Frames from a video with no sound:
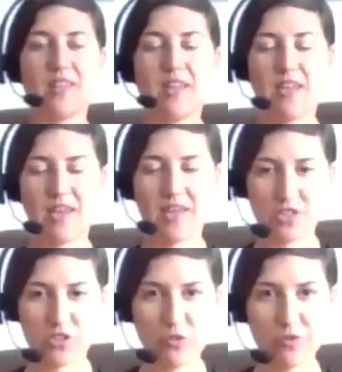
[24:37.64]
And
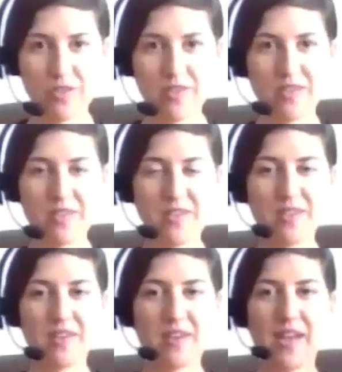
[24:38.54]
2,
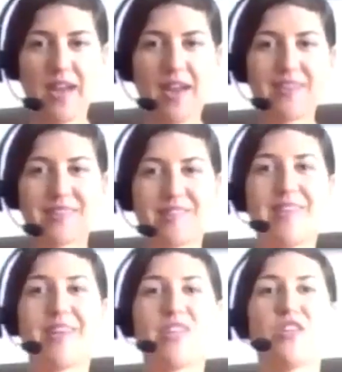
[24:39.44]
and
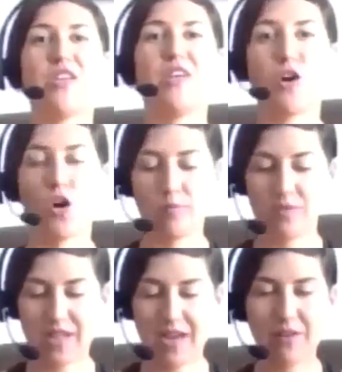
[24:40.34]
extend, good. Arms
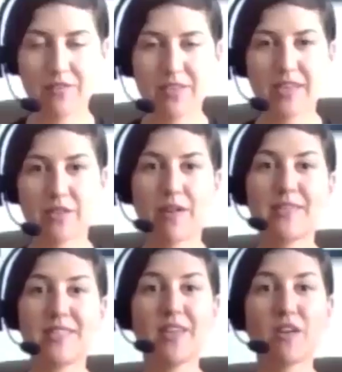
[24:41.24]
down, getting
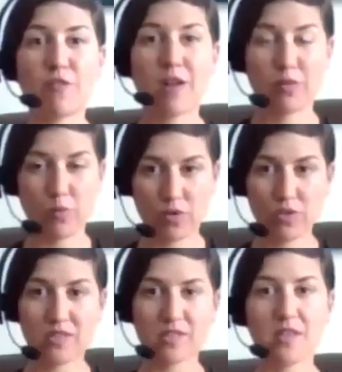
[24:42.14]
ready, around the
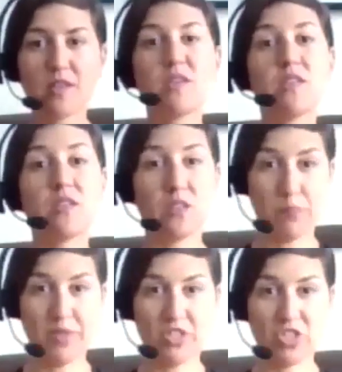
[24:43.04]
worlds.
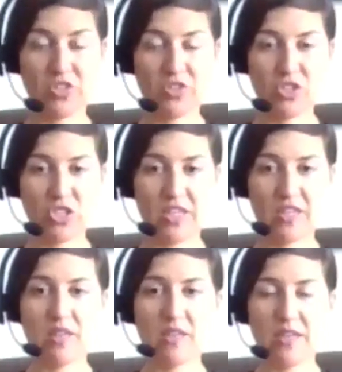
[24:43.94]
Peach under the
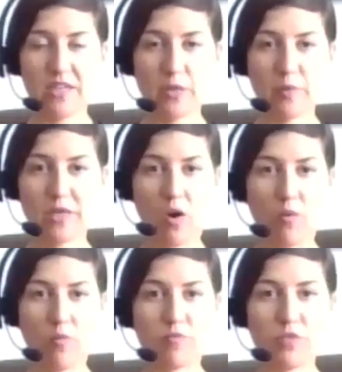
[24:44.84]
chin, here we go.
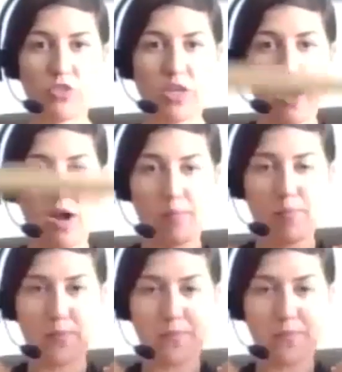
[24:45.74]
Reaching up.